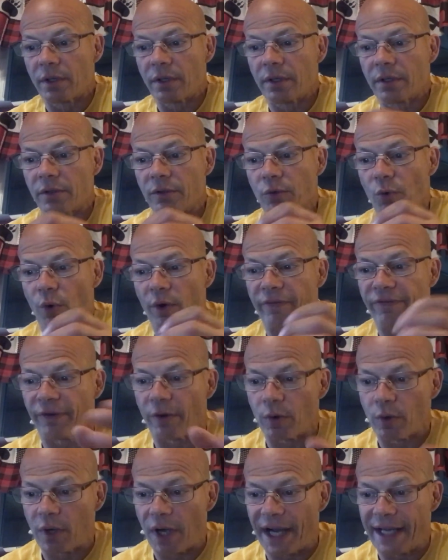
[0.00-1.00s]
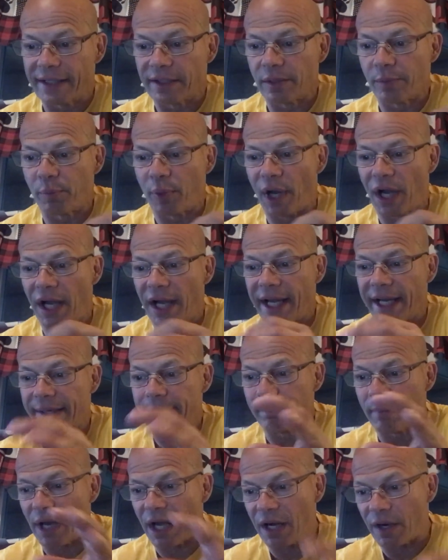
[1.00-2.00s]
Norfolk Island pine,
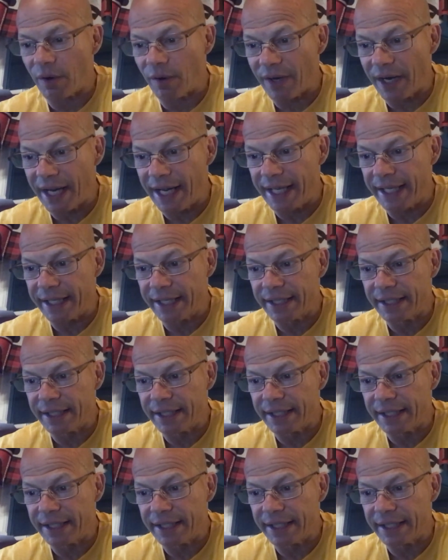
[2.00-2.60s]
Monterey